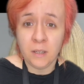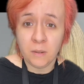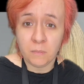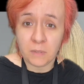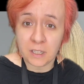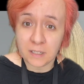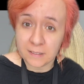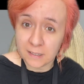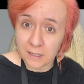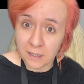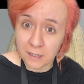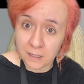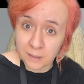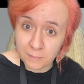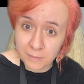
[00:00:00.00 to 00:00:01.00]
because
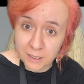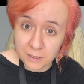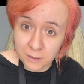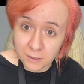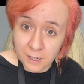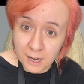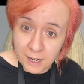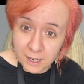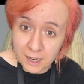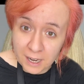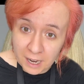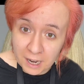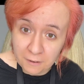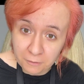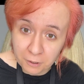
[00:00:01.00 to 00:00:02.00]
I'm not trying to
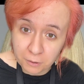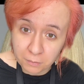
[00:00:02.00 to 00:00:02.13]
have her